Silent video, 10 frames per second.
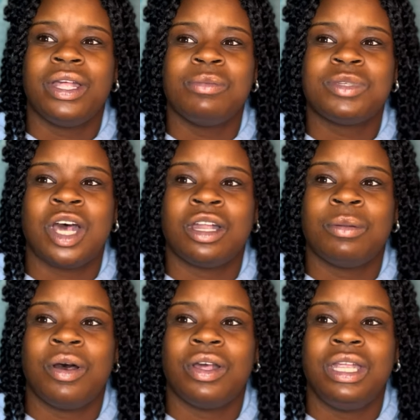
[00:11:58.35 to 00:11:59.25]
him talking
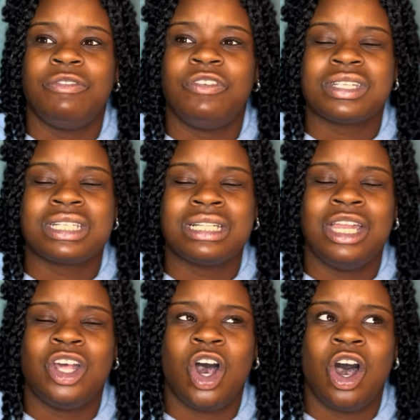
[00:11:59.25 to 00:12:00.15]
about he fixes
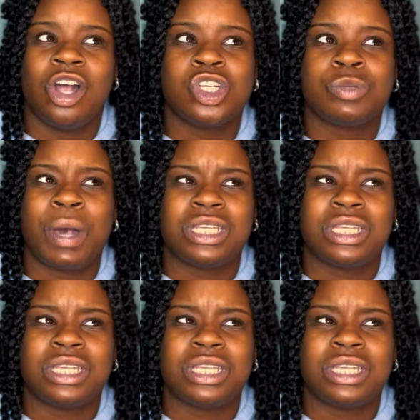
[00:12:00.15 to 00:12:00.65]
lady car just by